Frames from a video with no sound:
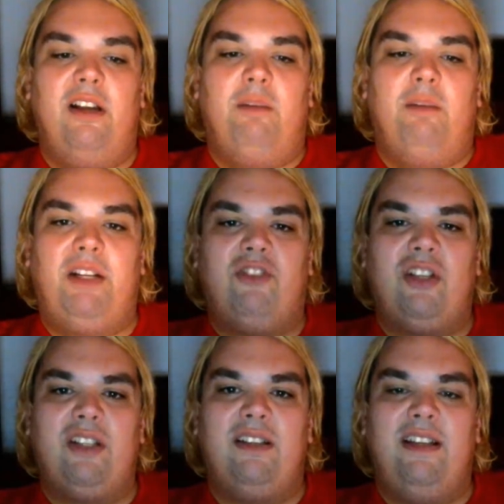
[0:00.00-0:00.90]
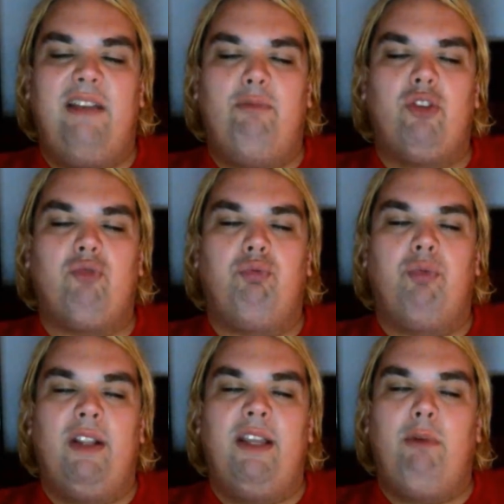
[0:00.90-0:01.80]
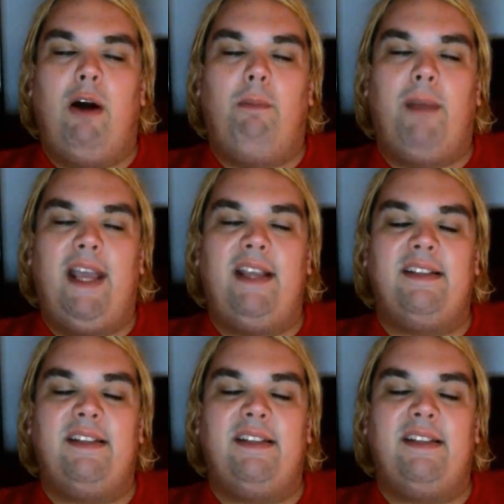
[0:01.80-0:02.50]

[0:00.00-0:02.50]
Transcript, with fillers: but it just it was really well paced.